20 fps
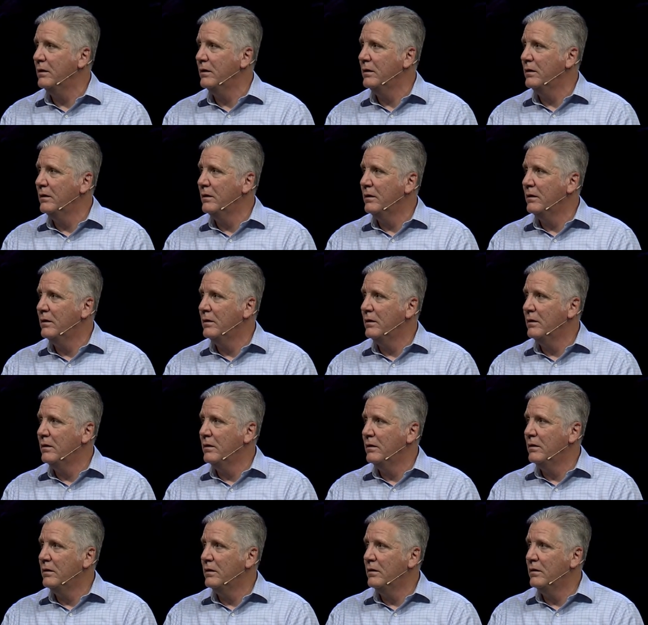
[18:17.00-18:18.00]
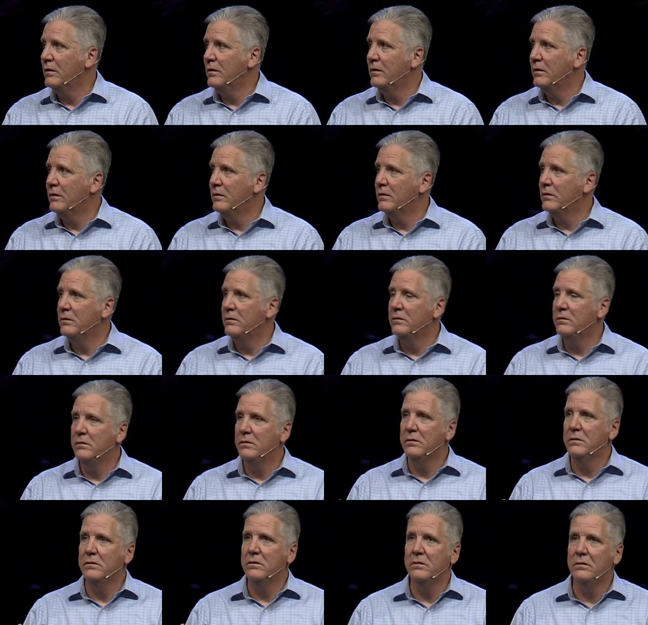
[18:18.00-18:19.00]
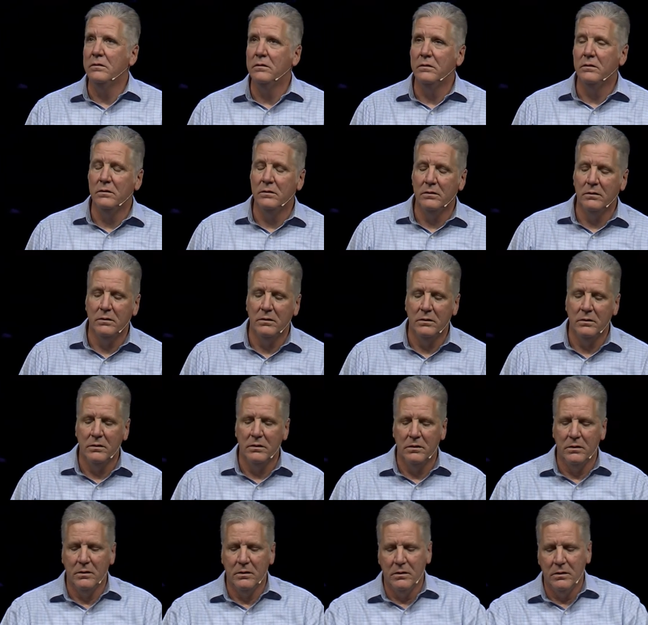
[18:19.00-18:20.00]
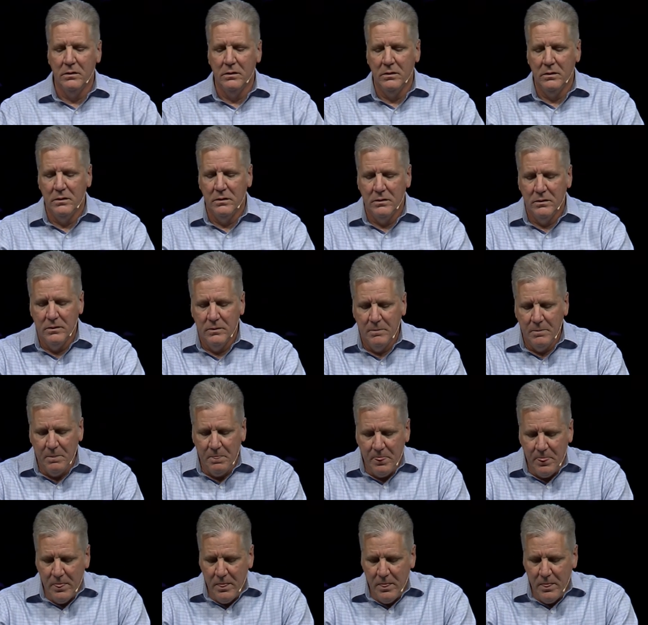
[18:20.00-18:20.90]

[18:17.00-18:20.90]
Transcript: (silence)